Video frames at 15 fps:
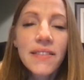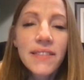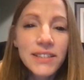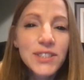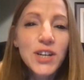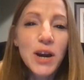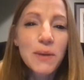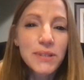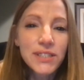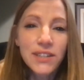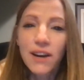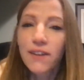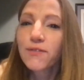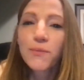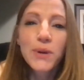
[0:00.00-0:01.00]
This job is
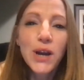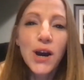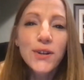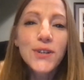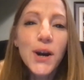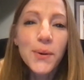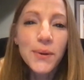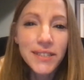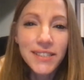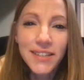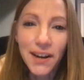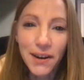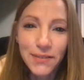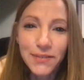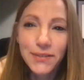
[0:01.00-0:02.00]
tough. We all know it's
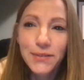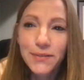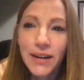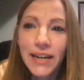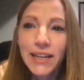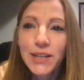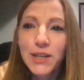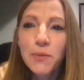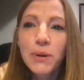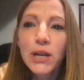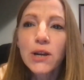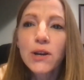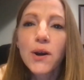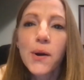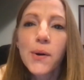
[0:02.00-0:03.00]
tough, right?
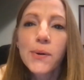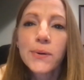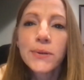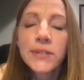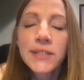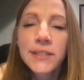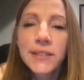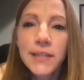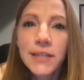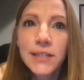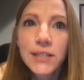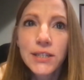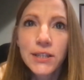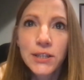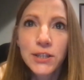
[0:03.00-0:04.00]
Nobody goes
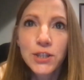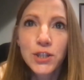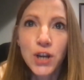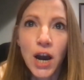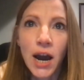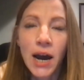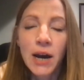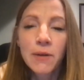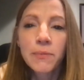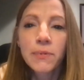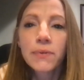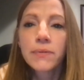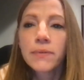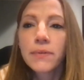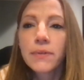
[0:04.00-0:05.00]
into this job
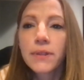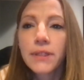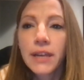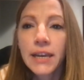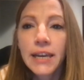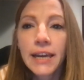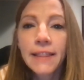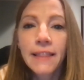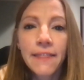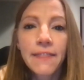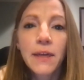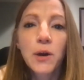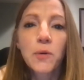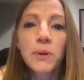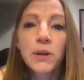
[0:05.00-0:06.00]
thinking that
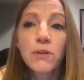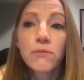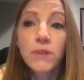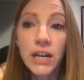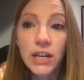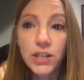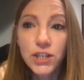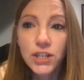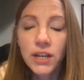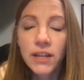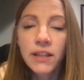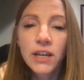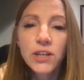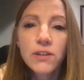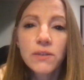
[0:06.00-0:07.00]
they'll be rich,
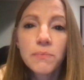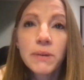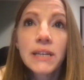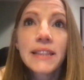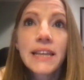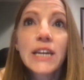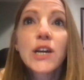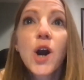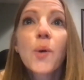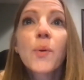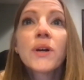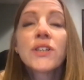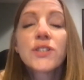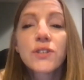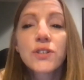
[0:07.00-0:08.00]
and they go
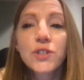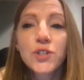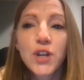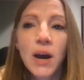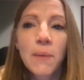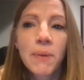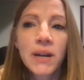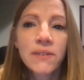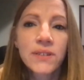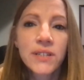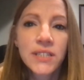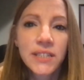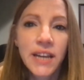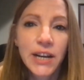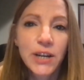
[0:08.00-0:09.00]
into this job out of a
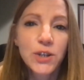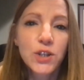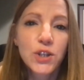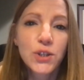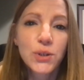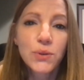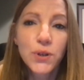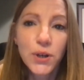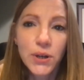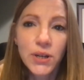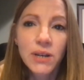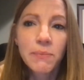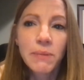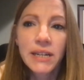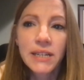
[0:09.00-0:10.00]
desire to do
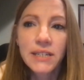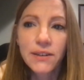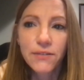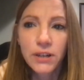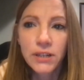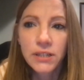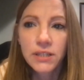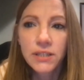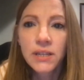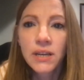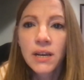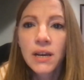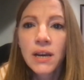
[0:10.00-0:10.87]
good and make a difference.